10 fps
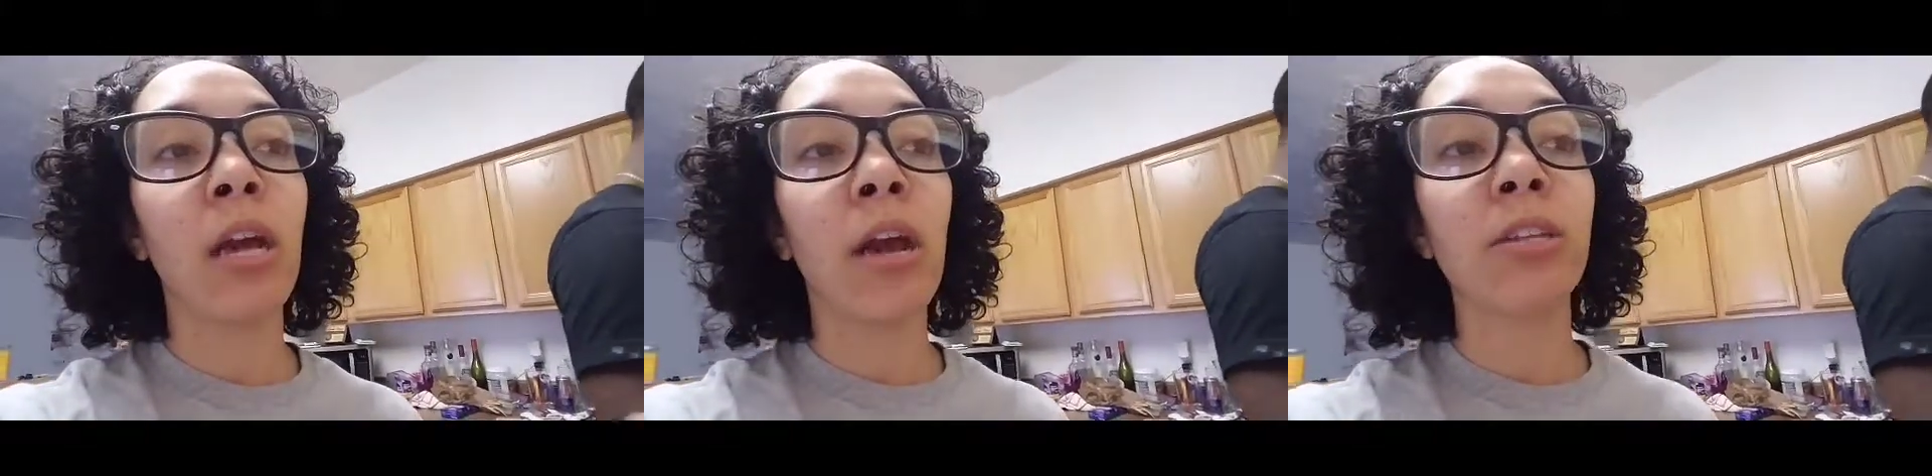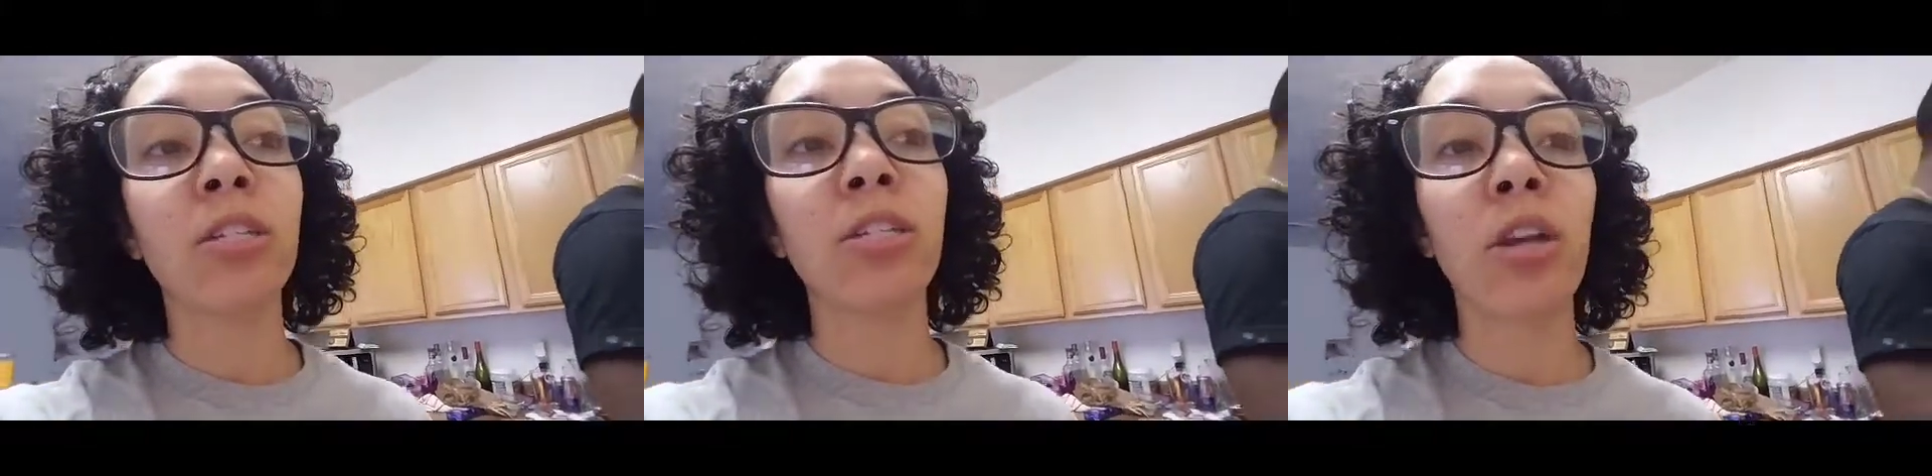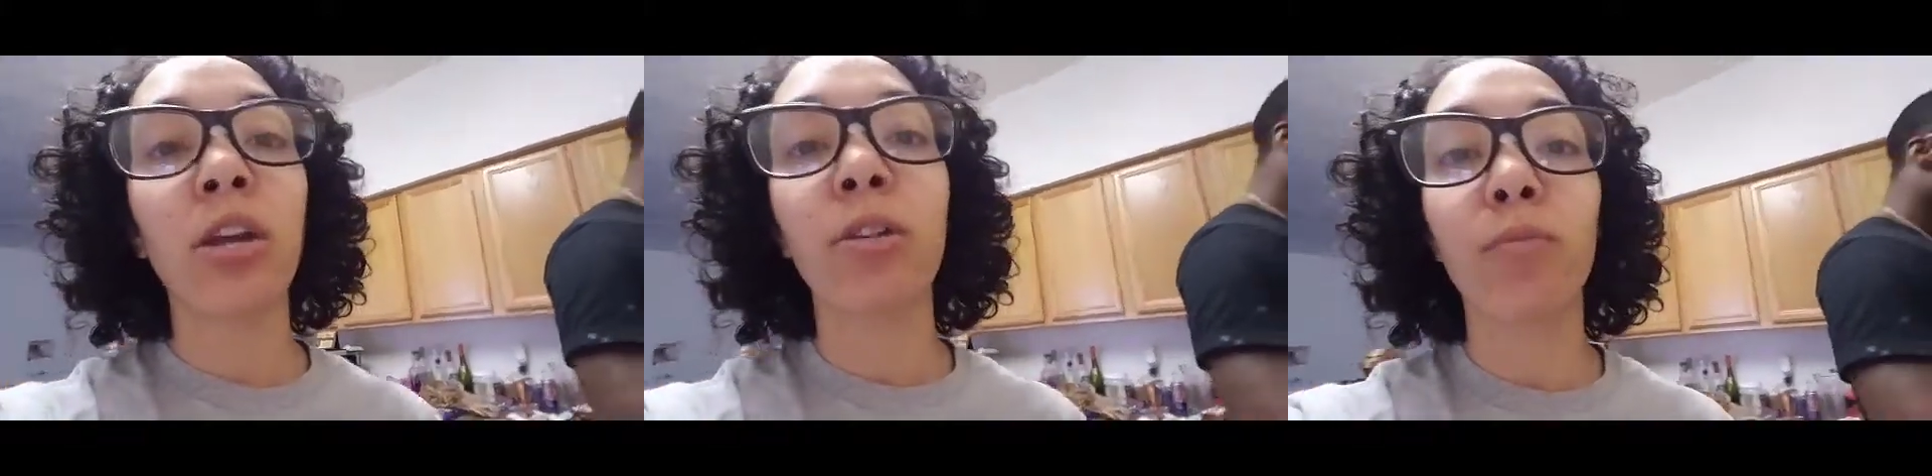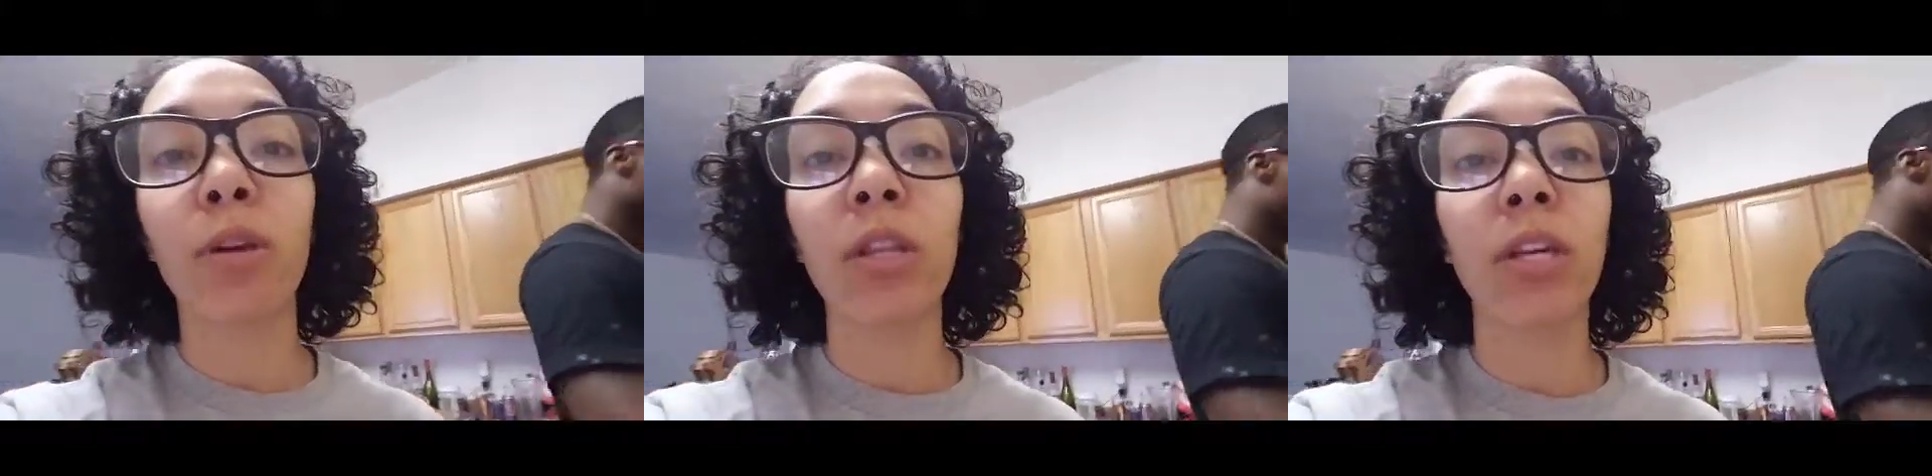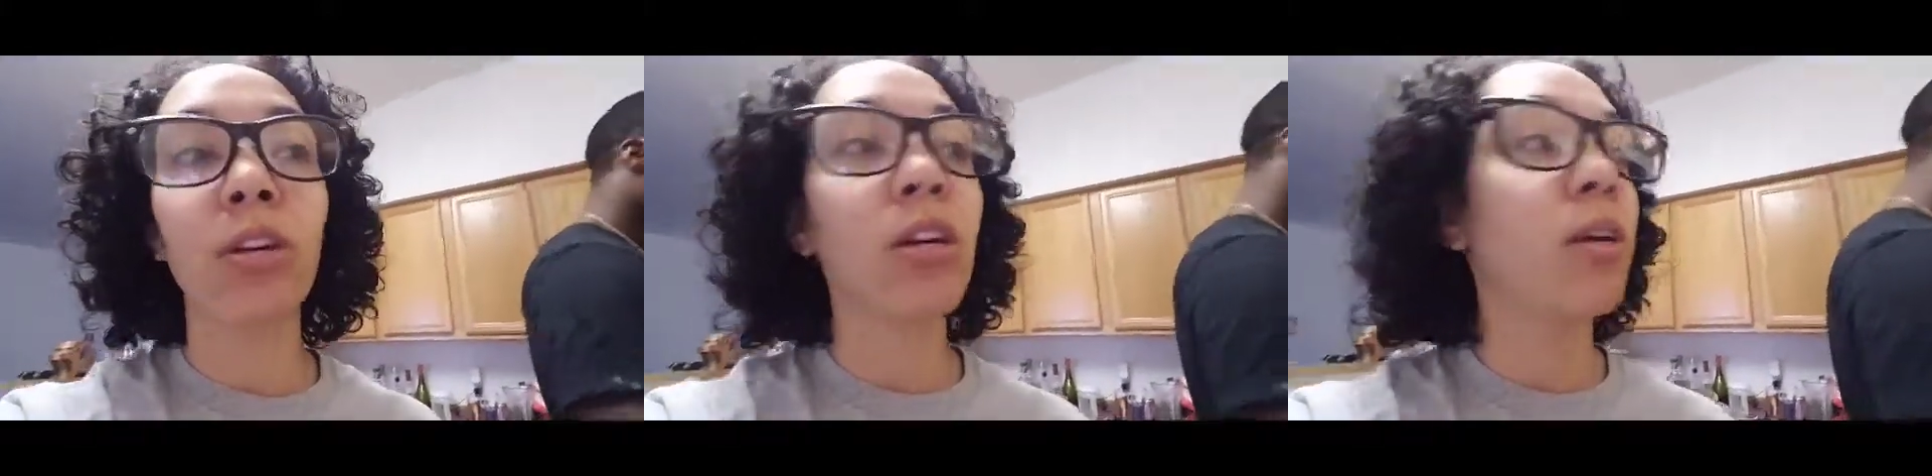I just started really
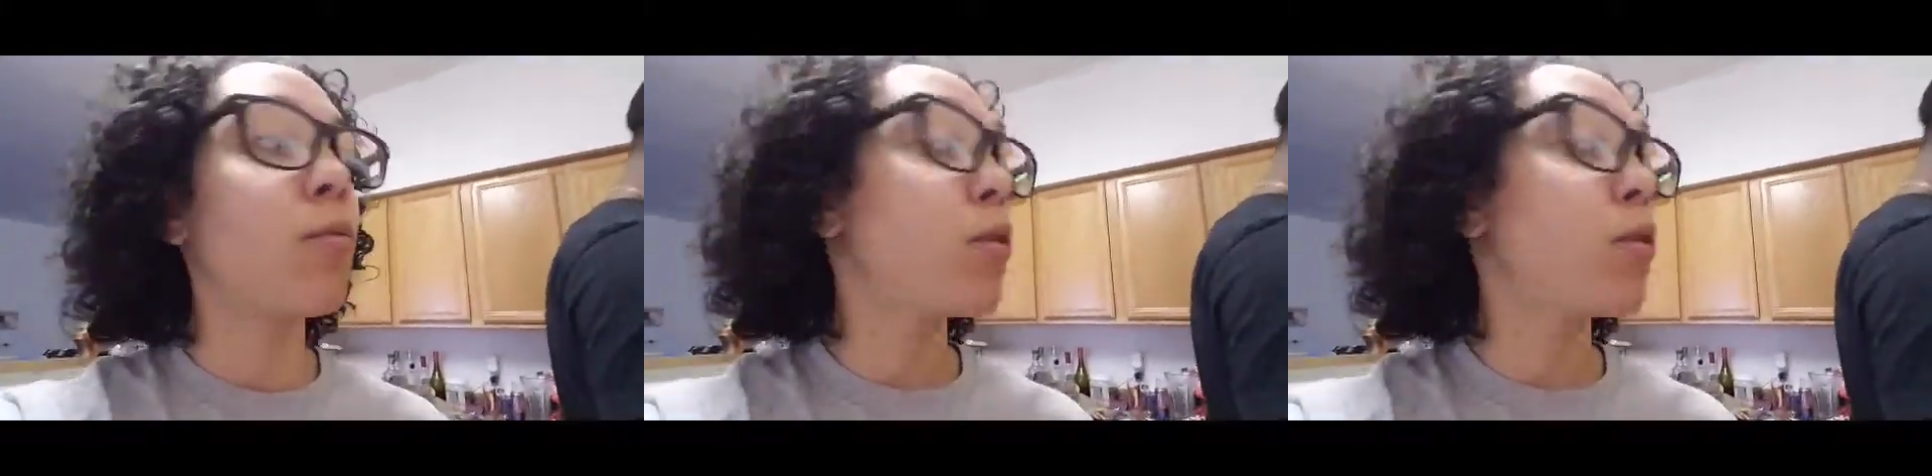cooking